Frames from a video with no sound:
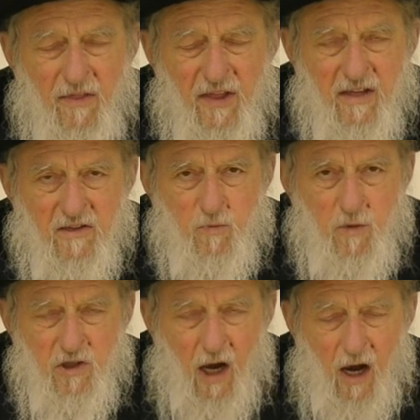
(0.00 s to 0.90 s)
things
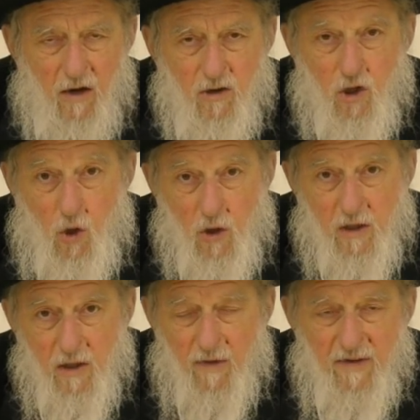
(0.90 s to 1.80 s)
which are
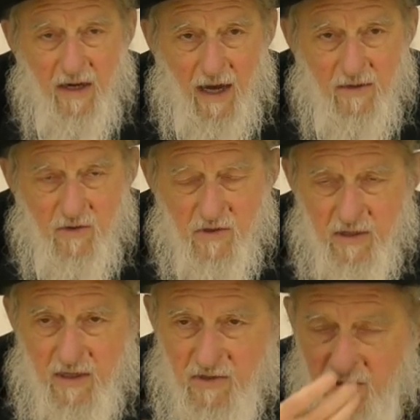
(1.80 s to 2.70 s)
good loving kindnesses?
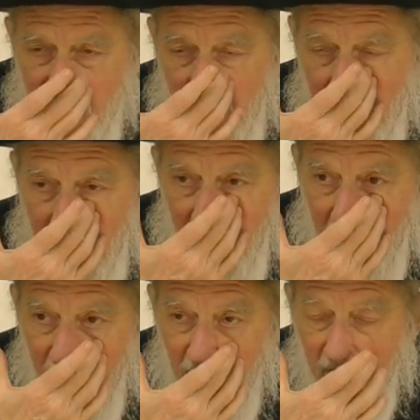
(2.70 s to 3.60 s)
That is to say,
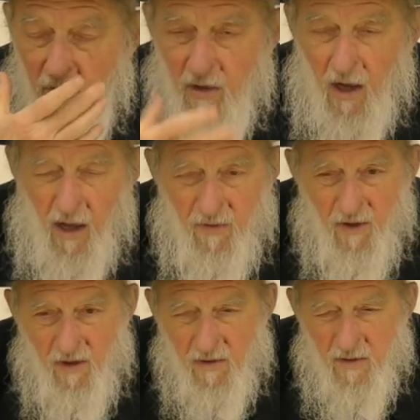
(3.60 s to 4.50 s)
they're good on
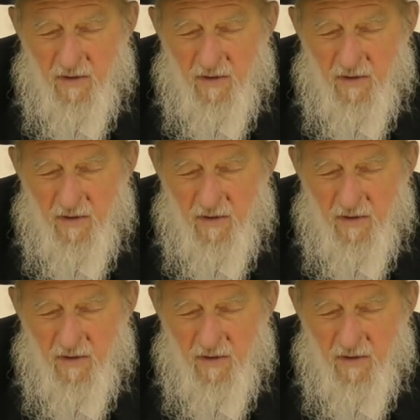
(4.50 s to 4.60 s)
the